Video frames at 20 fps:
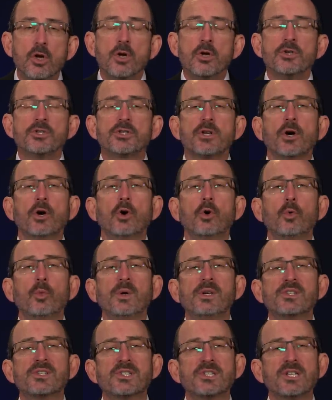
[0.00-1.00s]
So
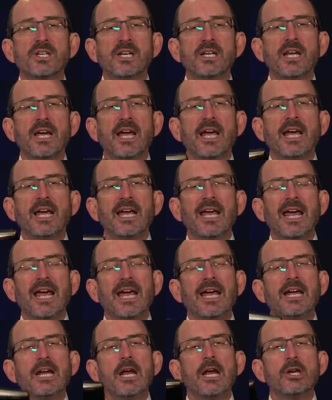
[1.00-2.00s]
we see a,
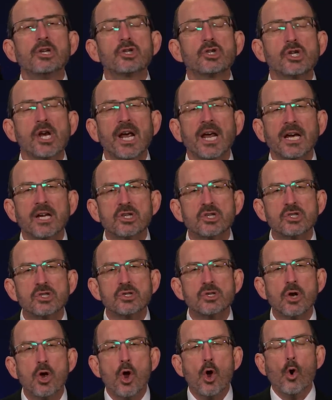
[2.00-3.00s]
a
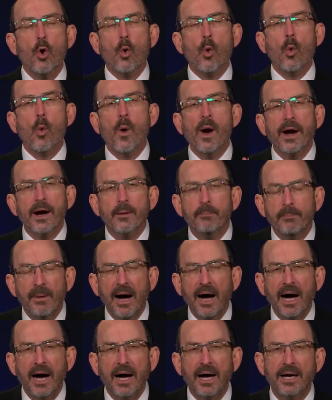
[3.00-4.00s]
change
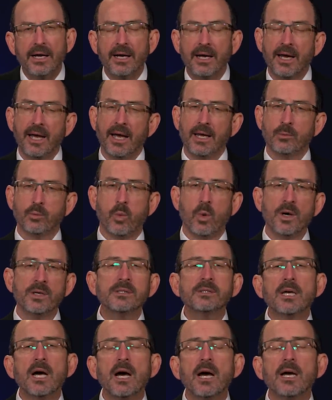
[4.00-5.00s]
whereby at one
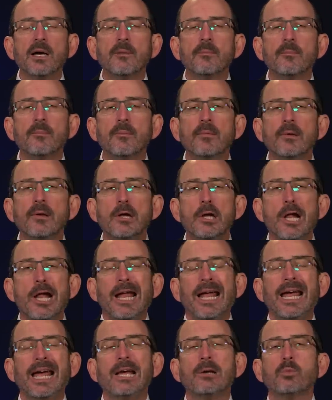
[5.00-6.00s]
time
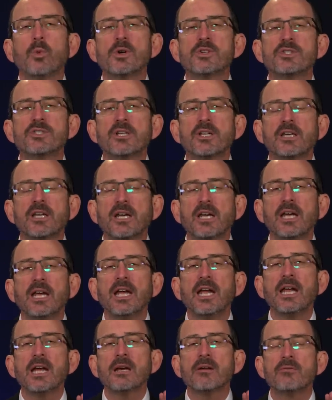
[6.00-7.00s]
it was the
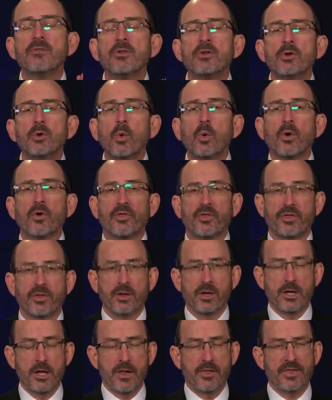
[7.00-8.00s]
king of the north
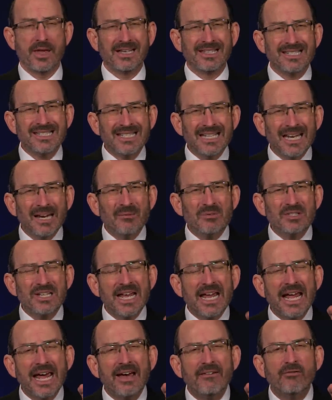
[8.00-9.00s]
that seems to
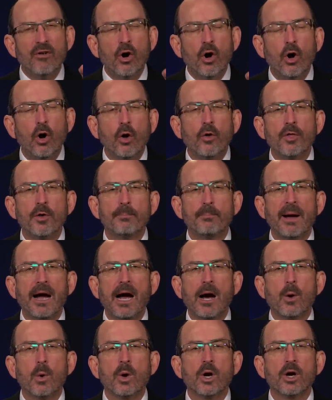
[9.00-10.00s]
have all the
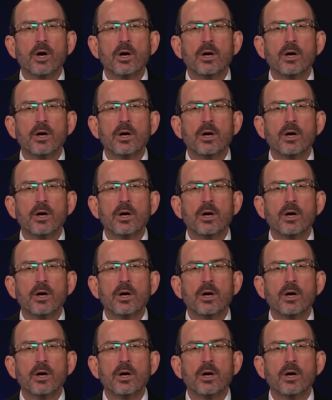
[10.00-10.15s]
power.